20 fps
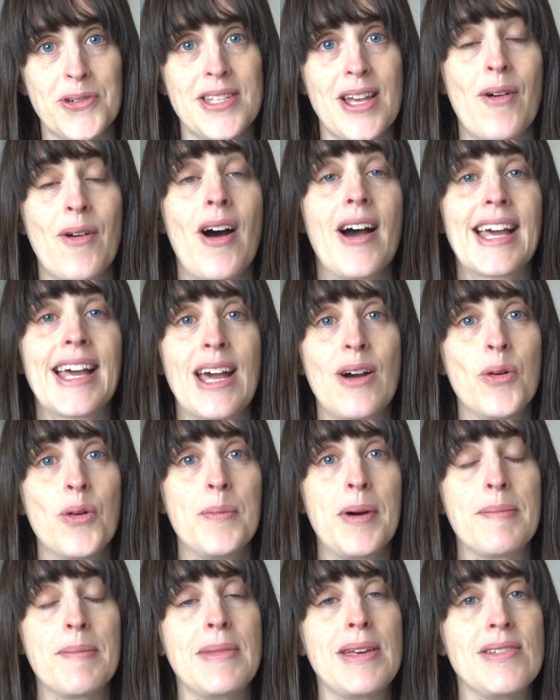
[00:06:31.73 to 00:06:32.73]
So I get all
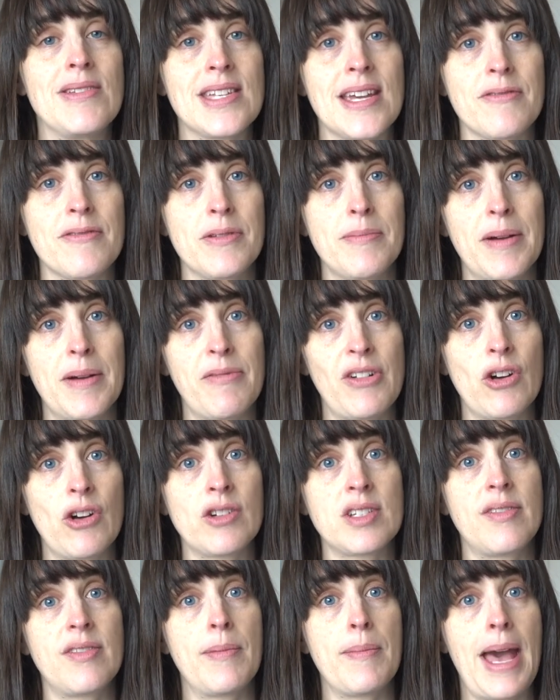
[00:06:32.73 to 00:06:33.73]
my music for my
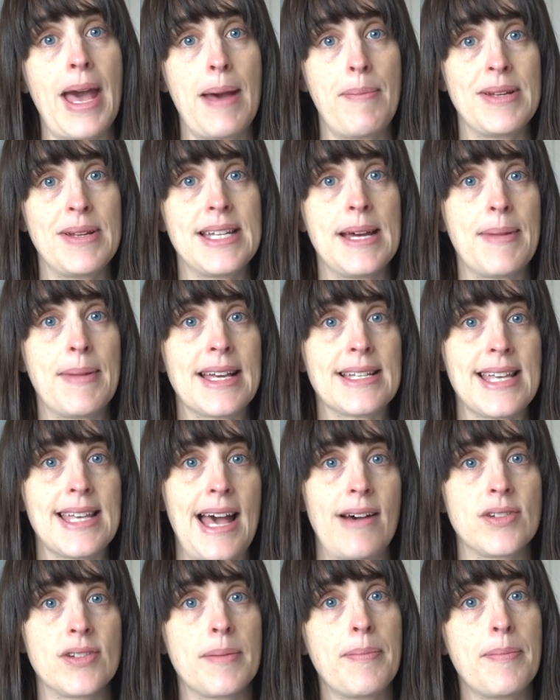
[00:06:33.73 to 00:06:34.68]
vlogs from Epidemic Sound.